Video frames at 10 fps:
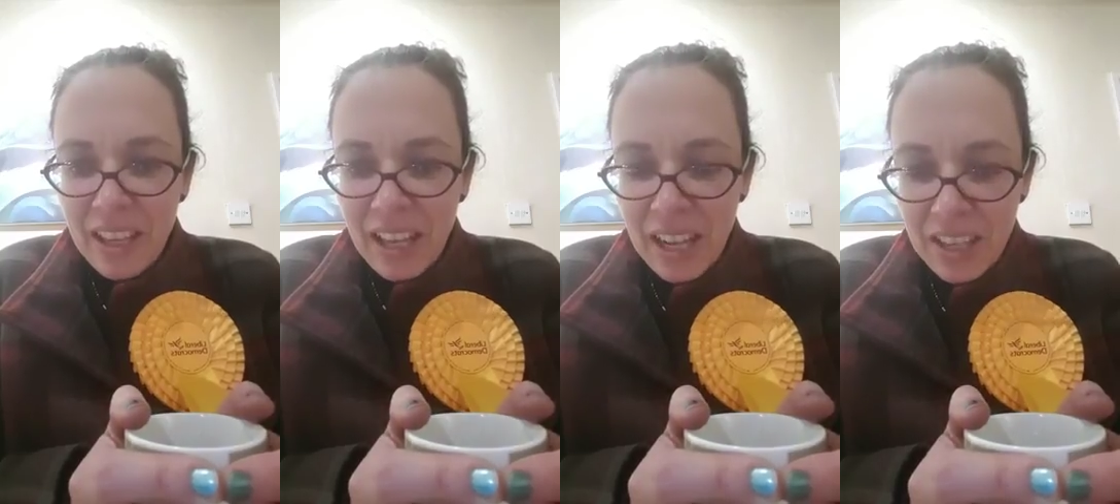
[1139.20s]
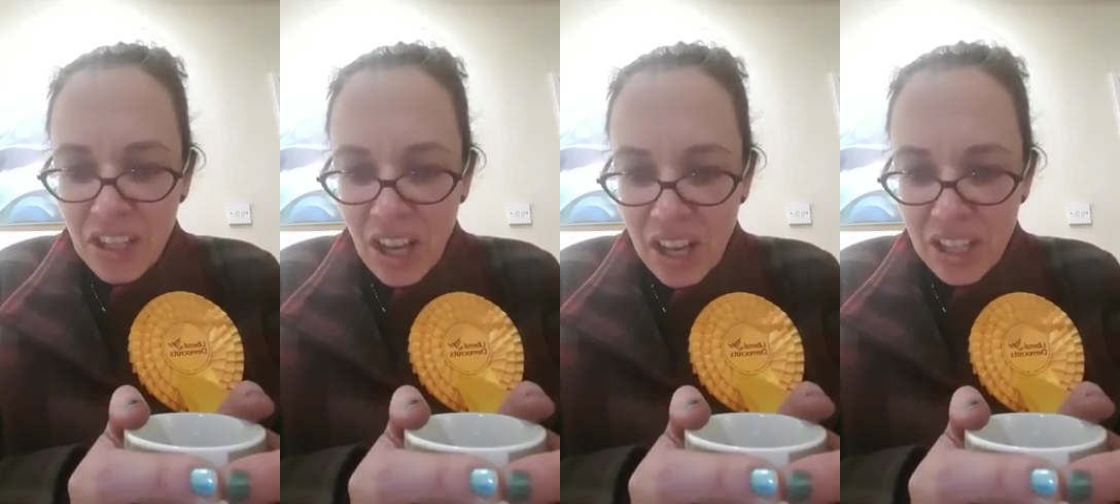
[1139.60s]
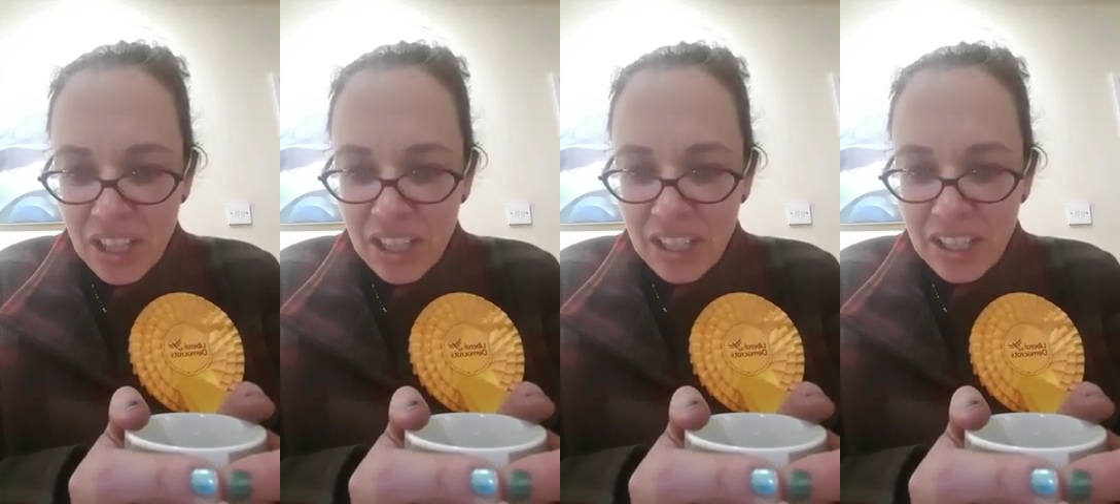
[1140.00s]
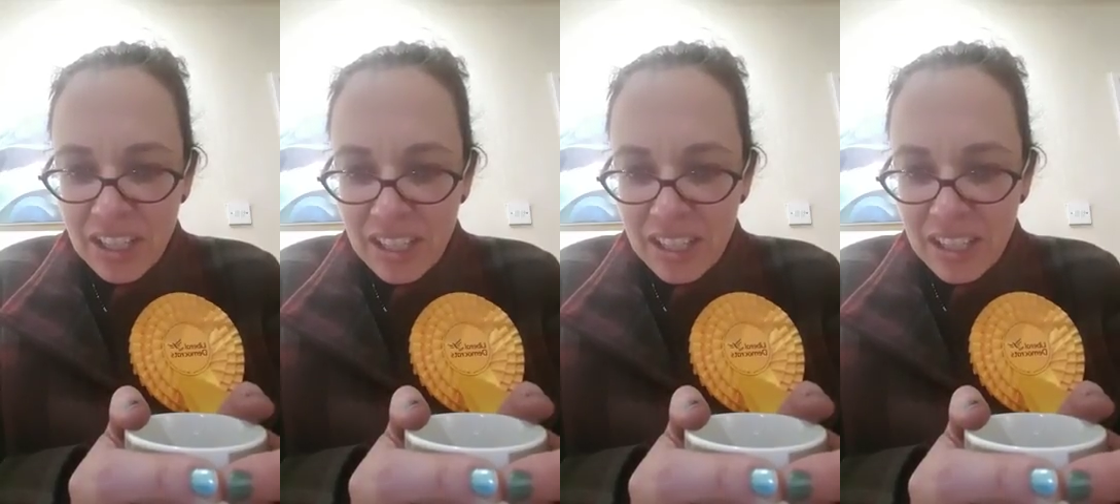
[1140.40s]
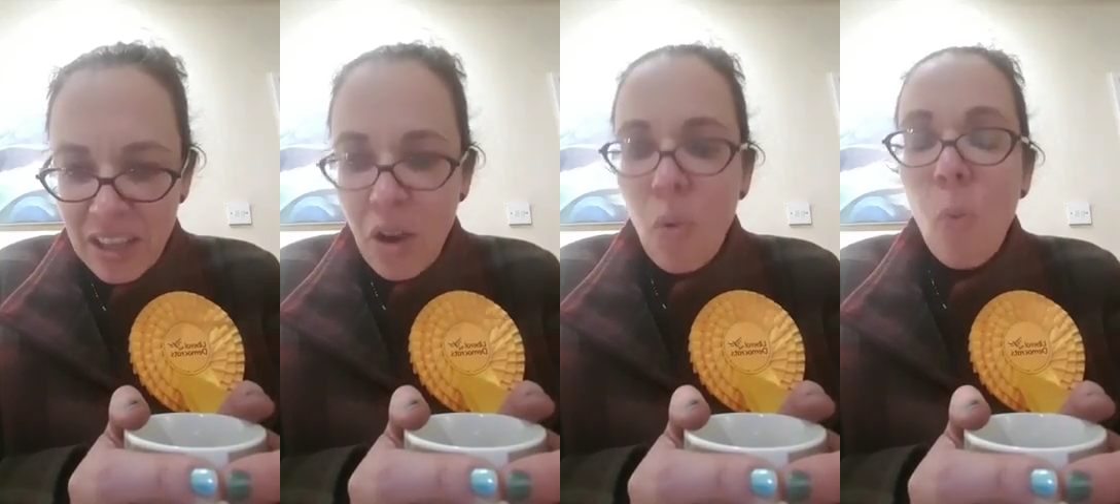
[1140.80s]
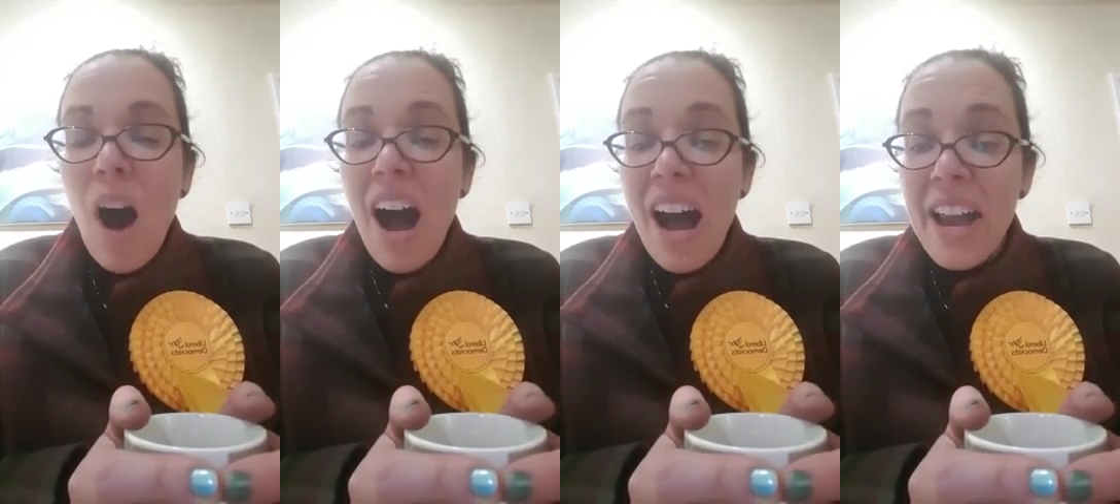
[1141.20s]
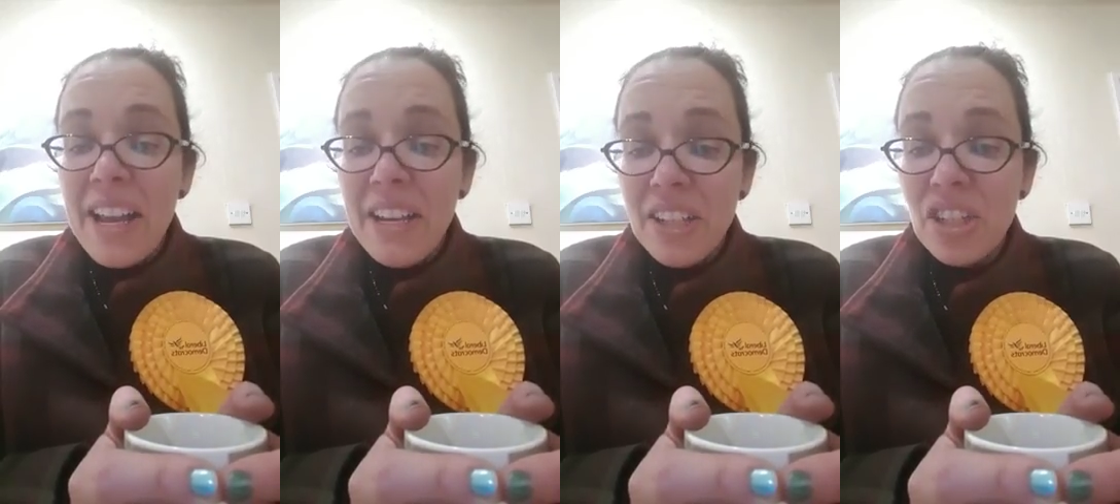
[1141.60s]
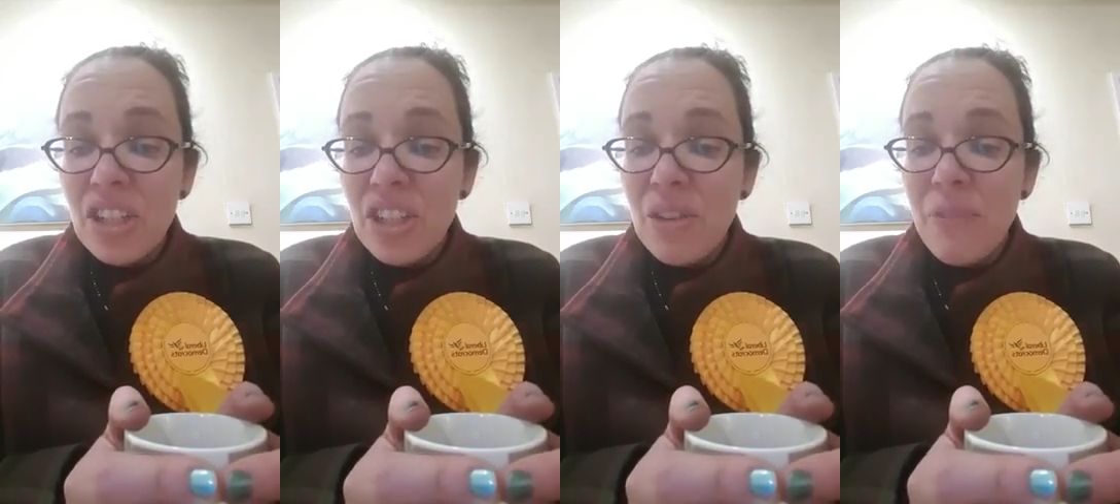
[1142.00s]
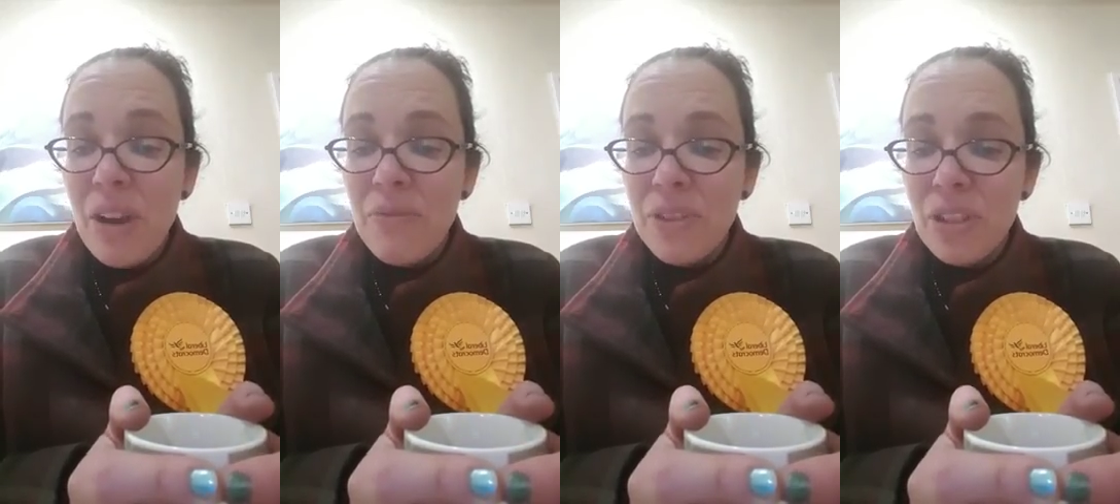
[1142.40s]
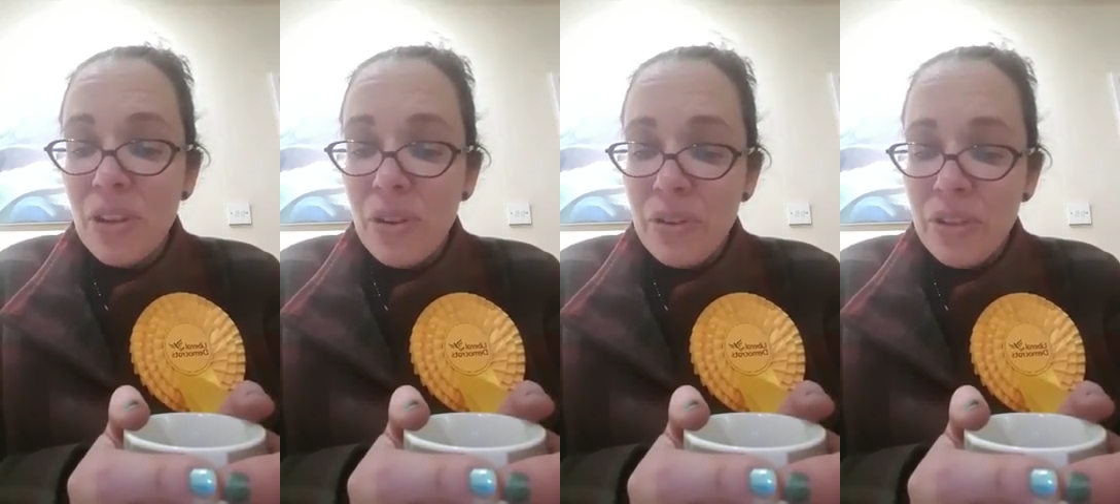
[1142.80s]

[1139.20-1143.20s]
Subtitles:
hello, Josh. Why should you vote for